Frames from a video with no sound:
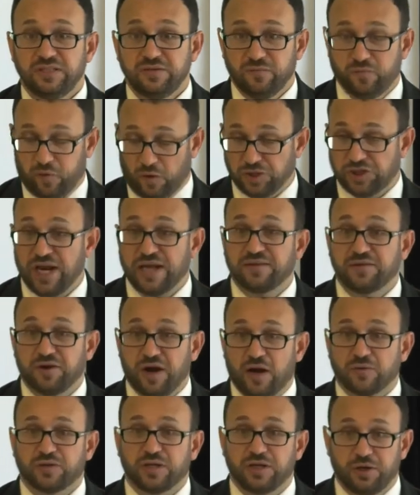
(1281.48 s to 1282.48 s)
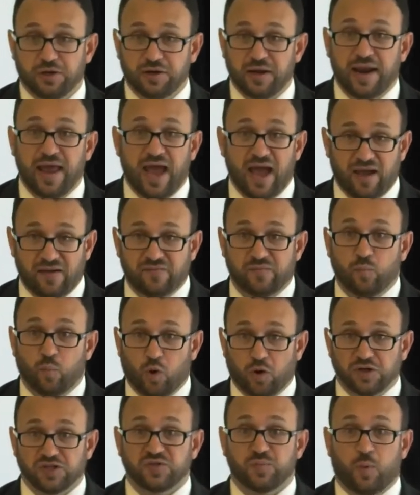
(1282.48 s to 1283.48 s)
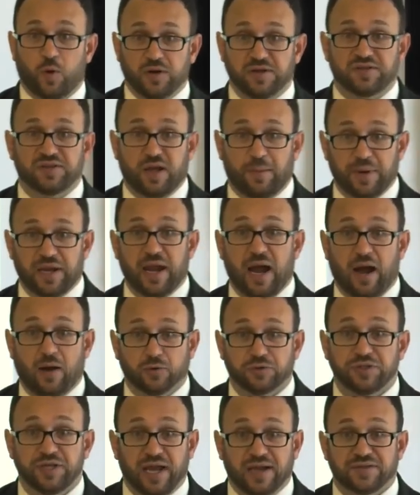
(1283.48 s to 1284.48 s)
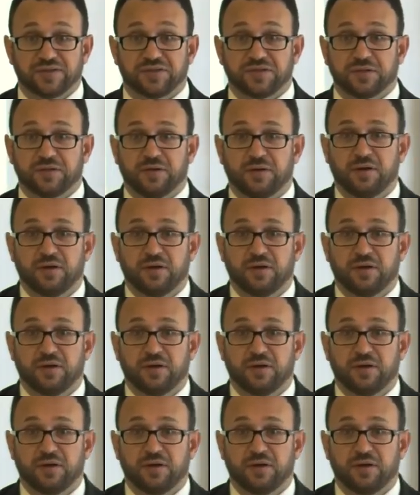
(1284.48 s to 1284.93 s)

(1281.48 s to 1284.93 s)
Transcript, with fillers: For jet grouting, you're going to have more spoils coming out. Yes.